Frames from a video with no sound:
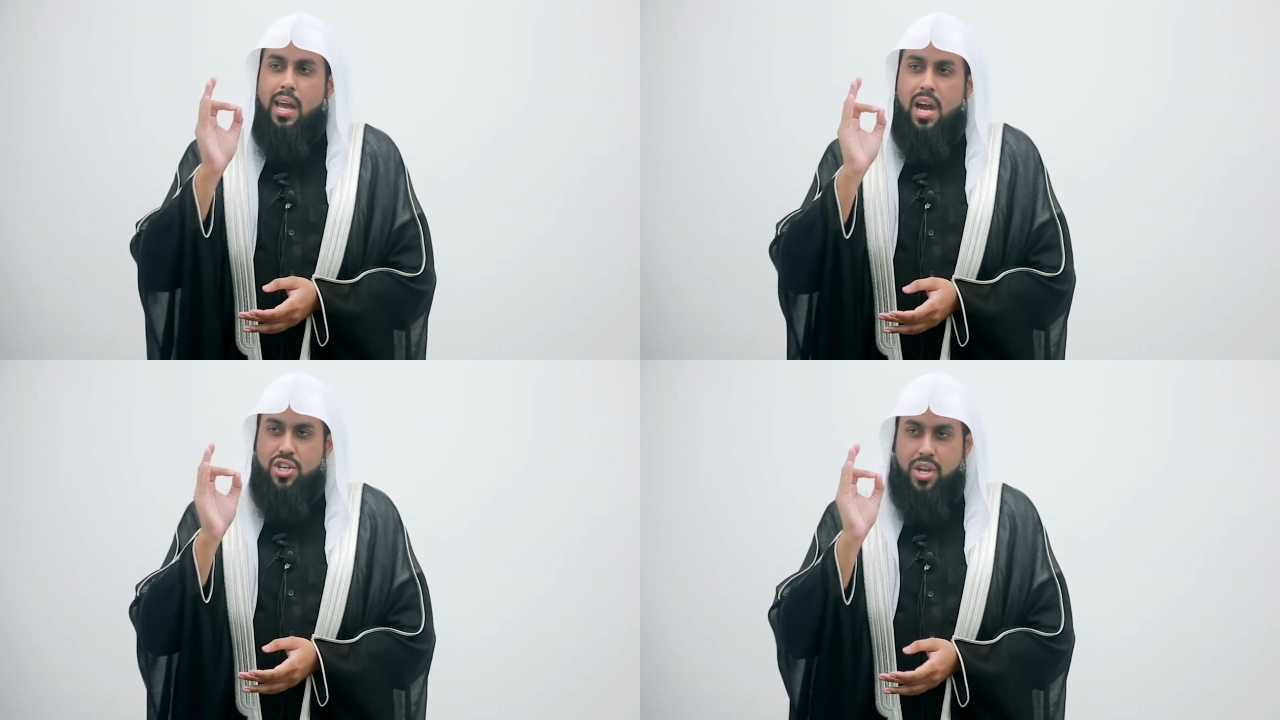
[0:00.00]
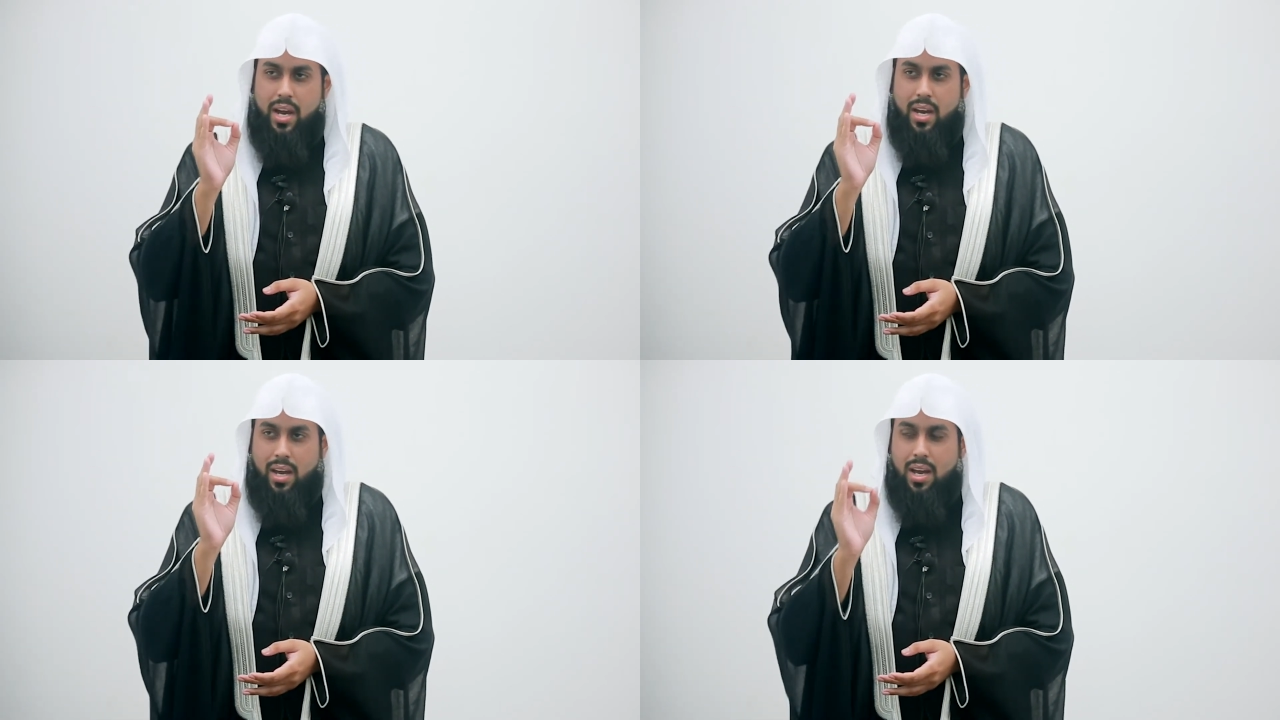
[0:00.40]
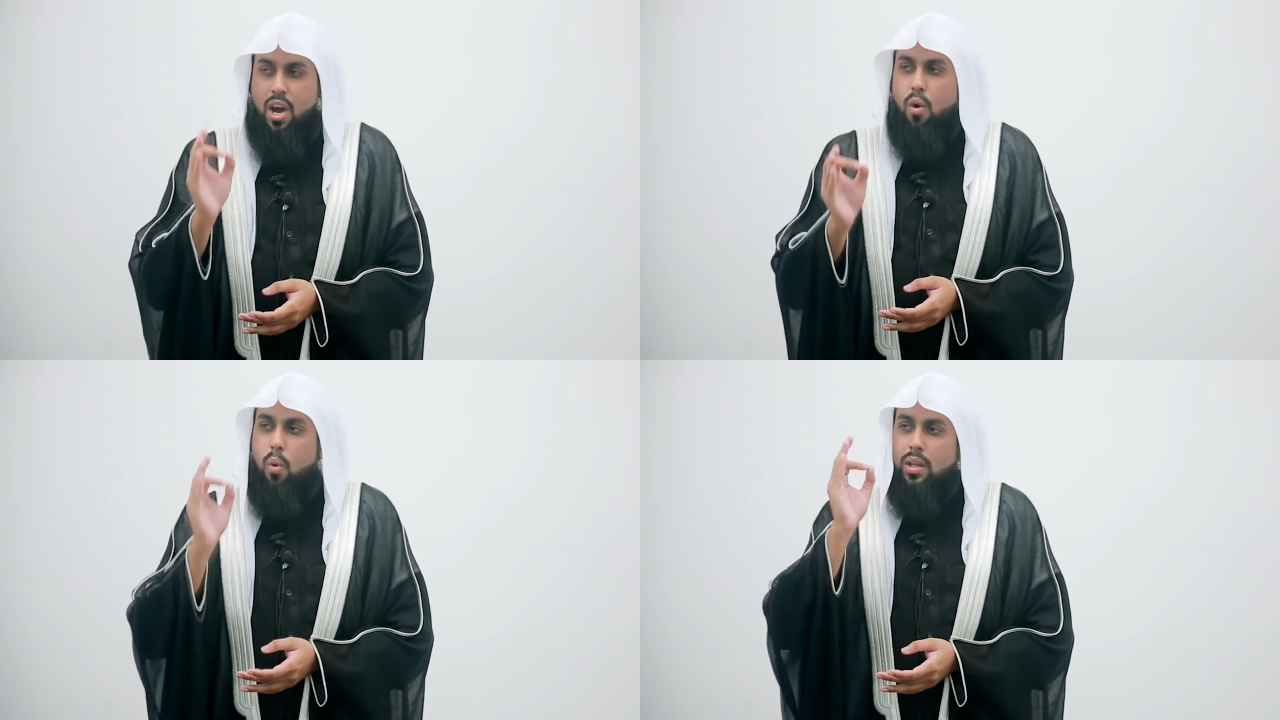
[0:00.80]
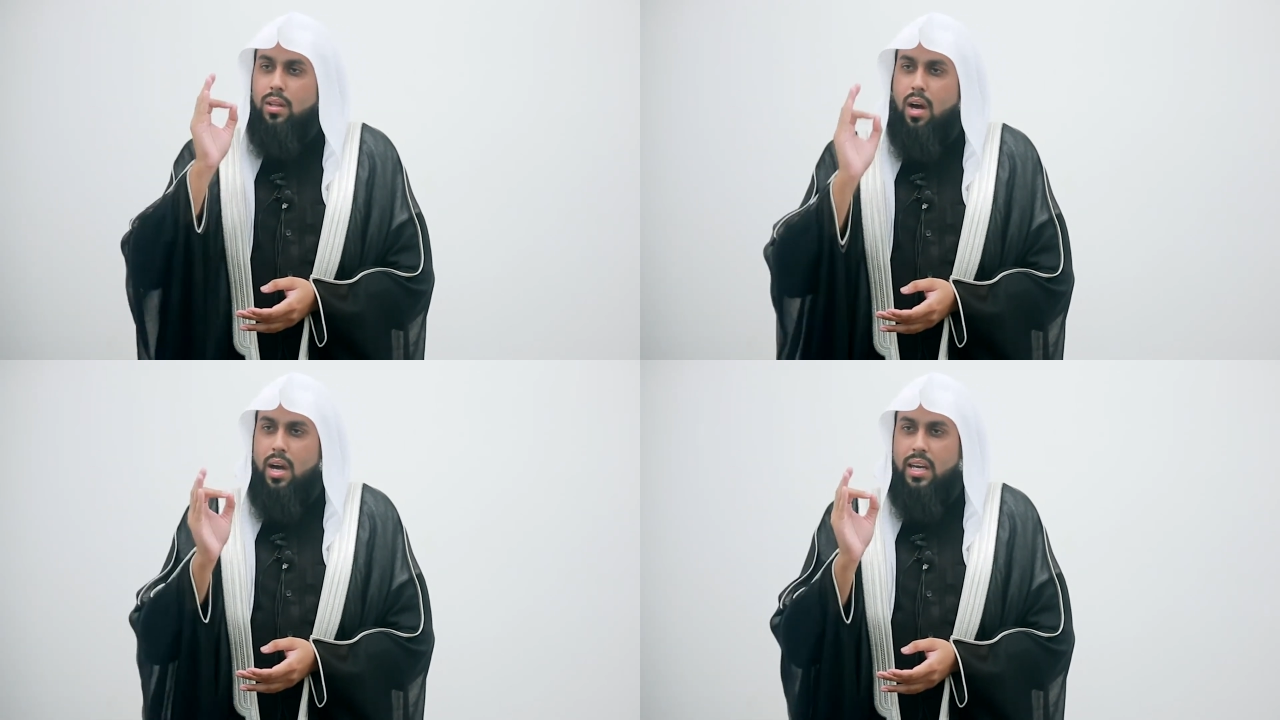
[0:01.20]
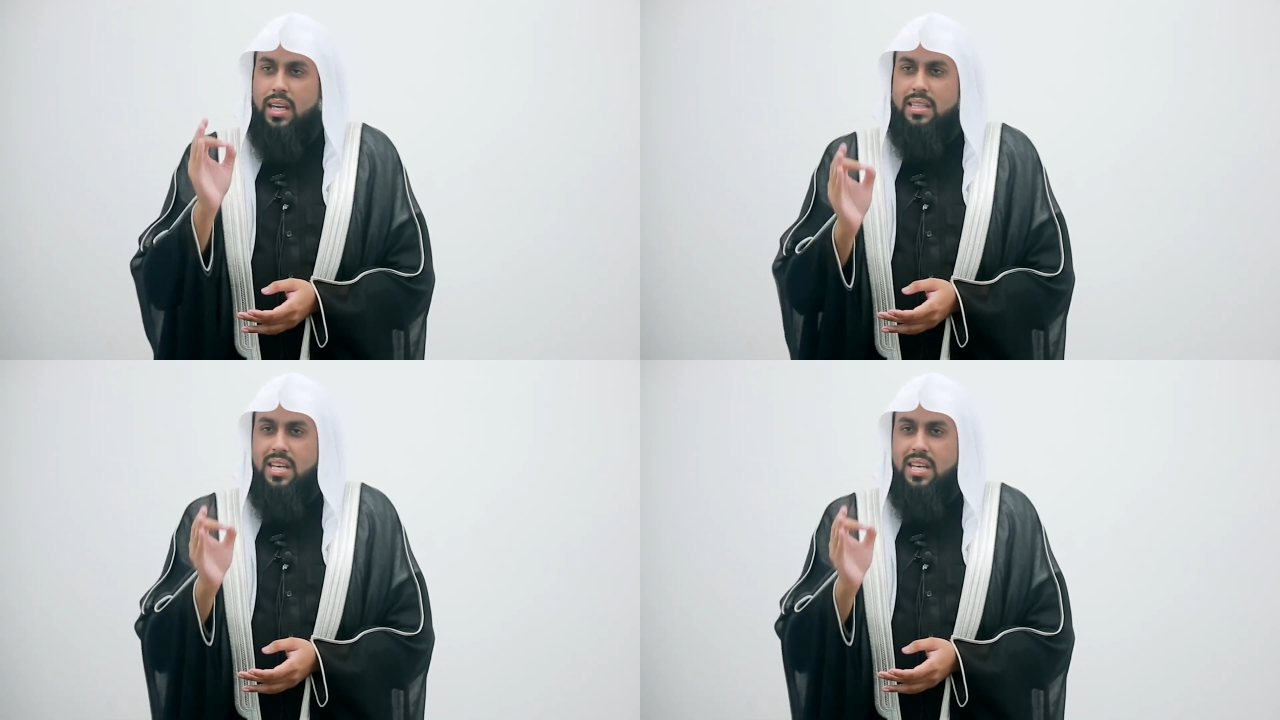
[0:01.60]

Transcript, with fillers: ya Shaykh, Wallahi,